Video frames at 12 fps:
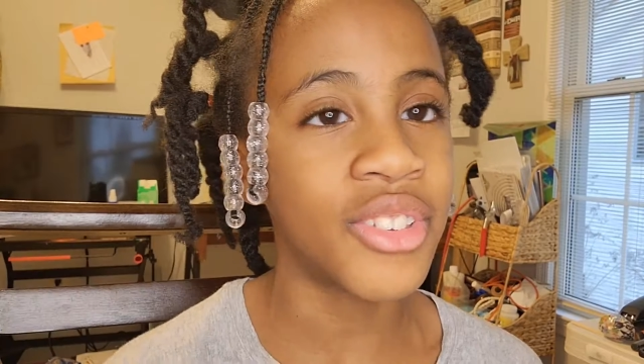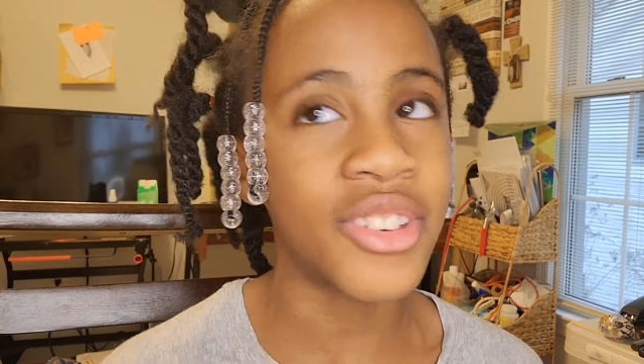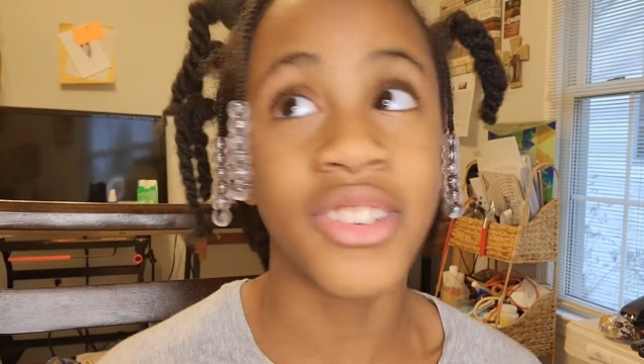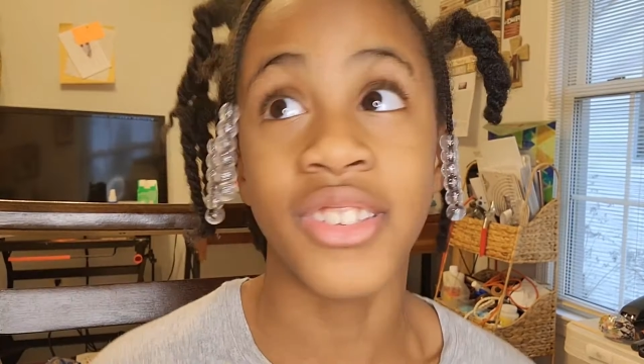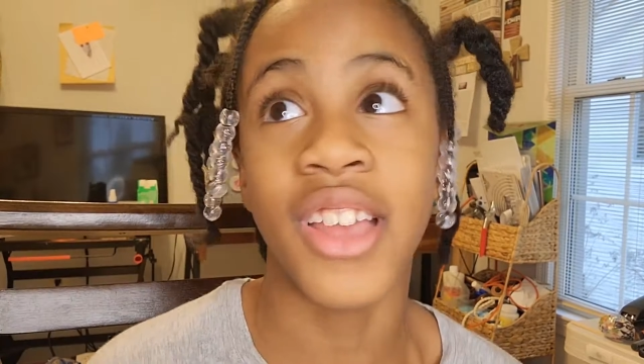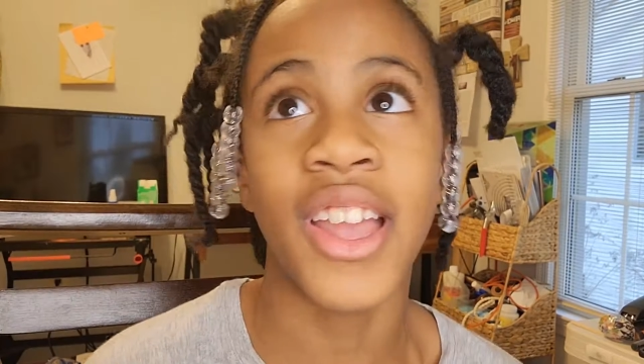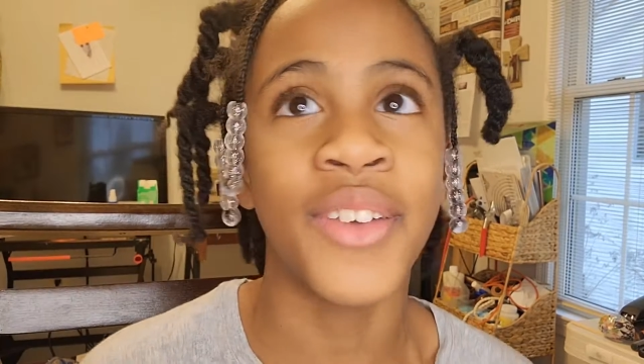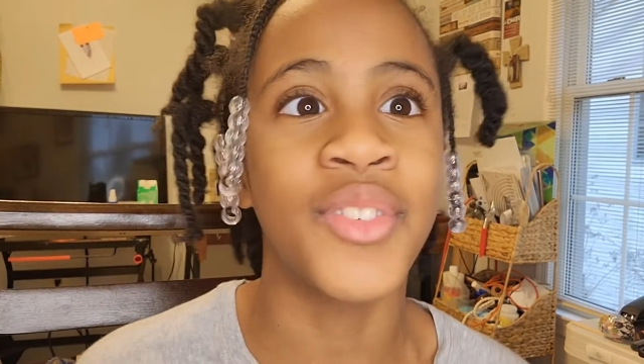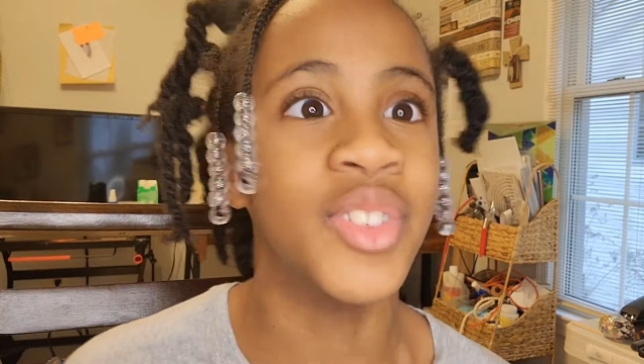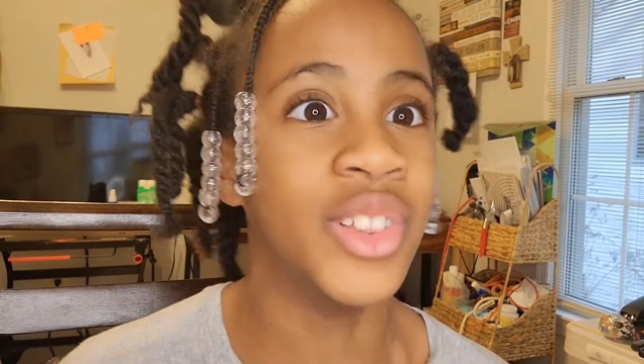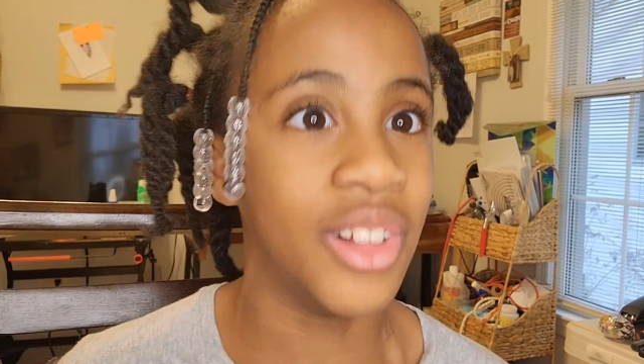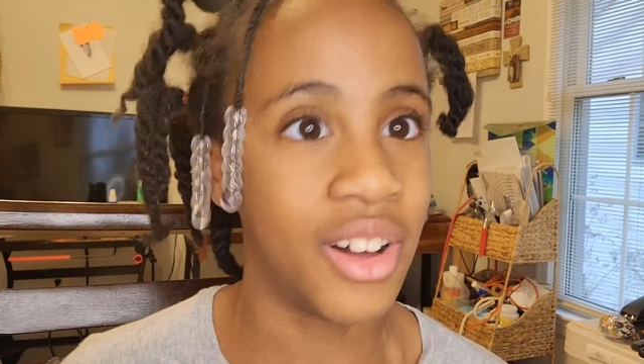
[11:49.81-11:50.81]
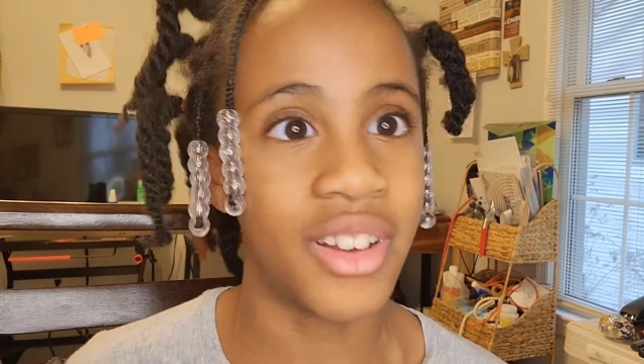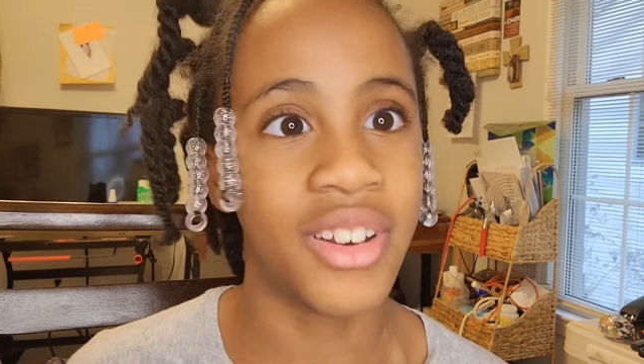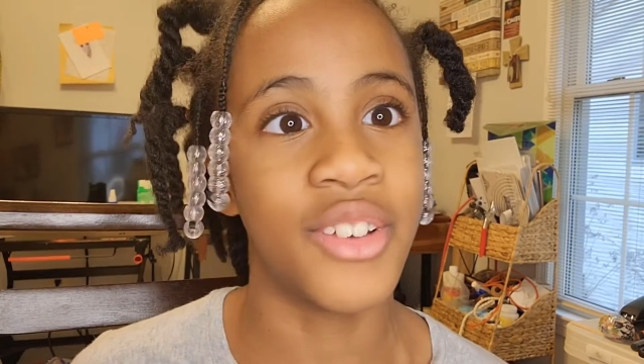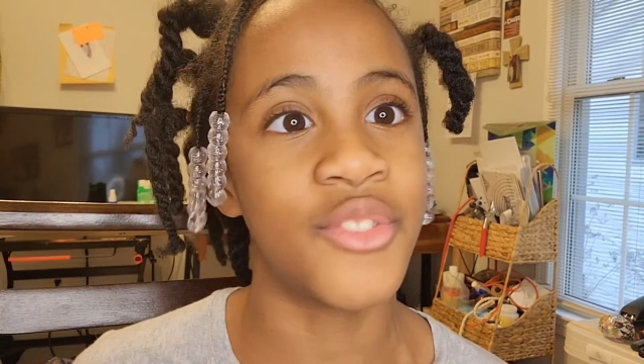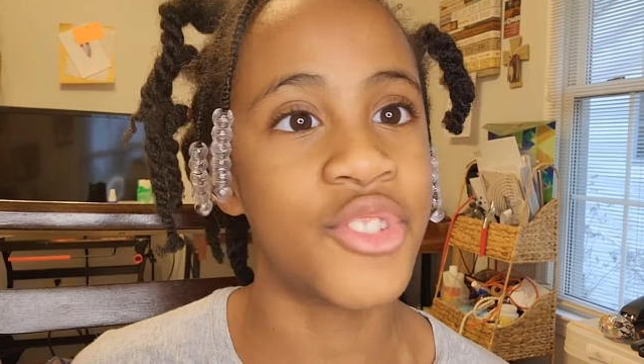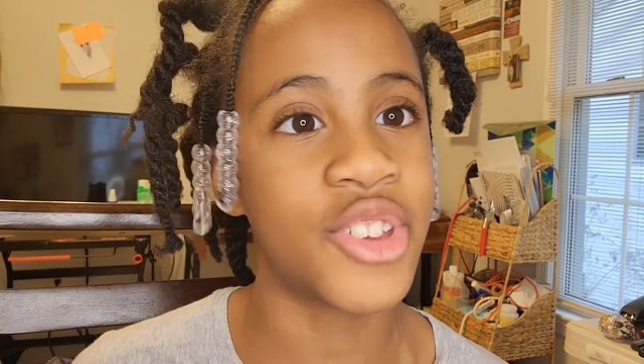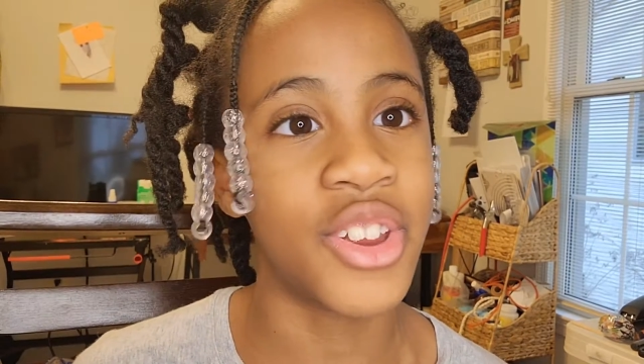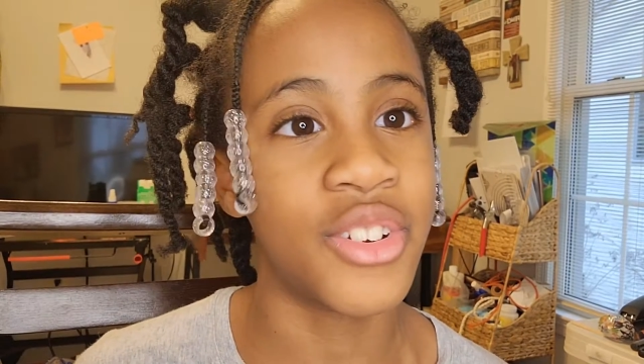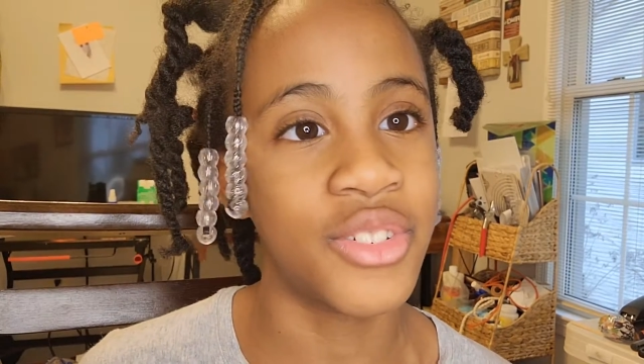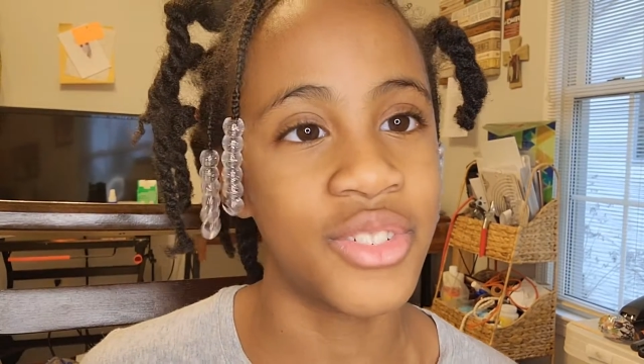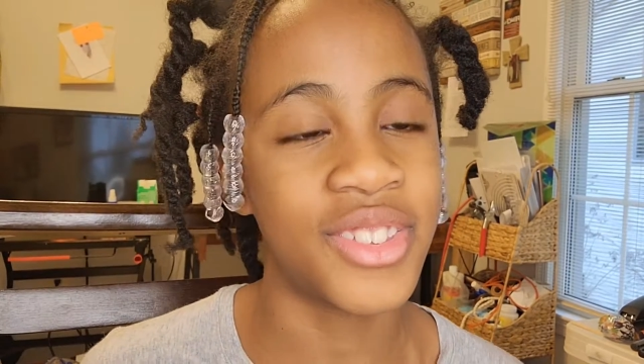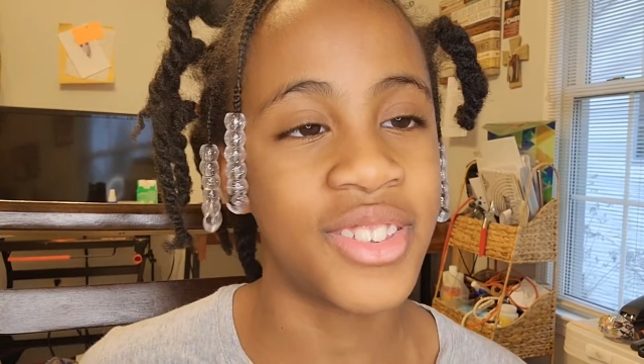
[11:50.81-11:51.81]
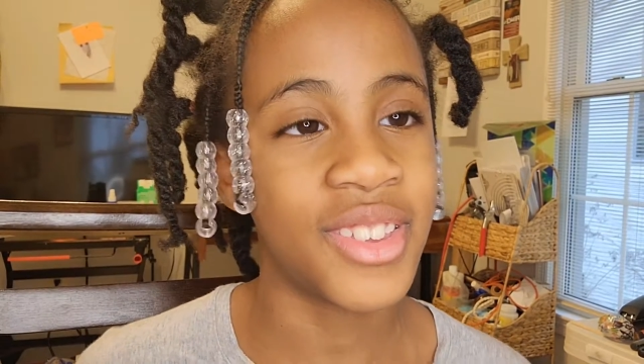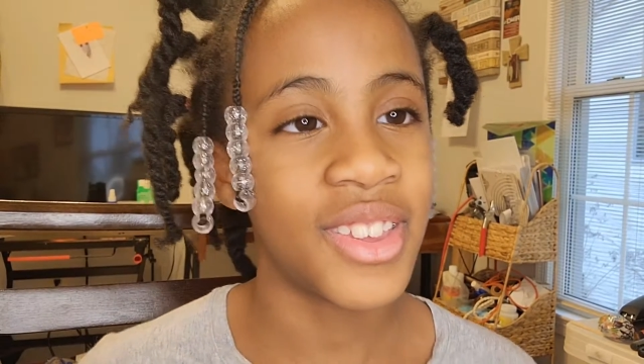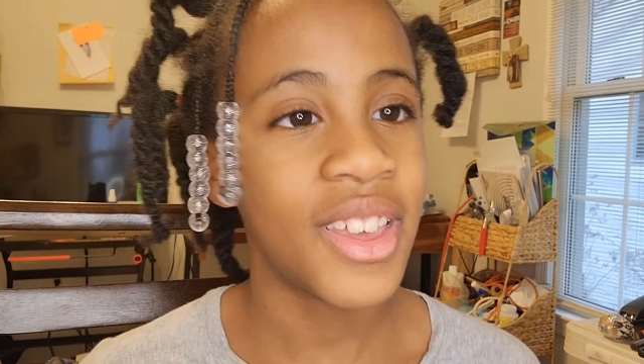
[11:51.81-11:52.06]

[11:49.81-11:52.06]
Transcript: because I have a lot of channels.